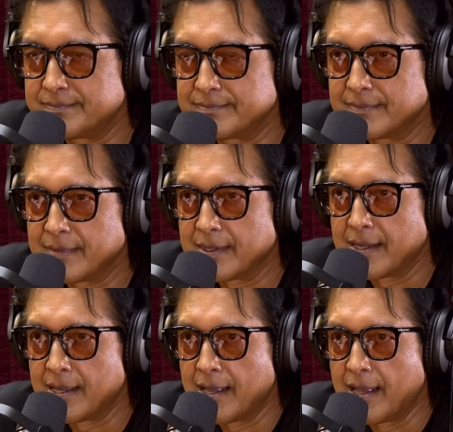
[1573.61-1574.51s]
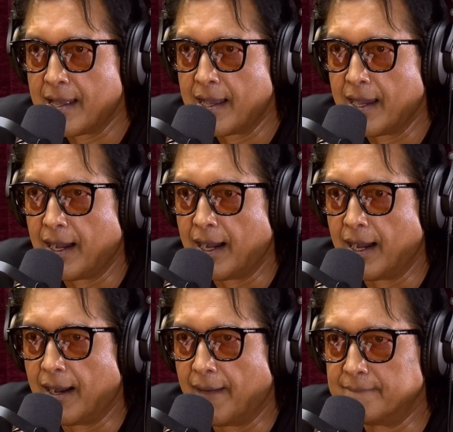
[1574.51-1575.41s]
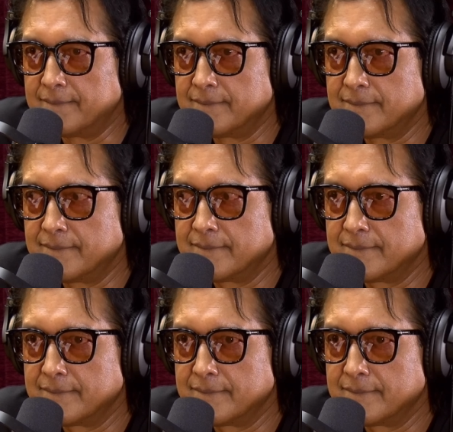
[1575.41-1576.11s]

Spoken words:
Nobody speaks.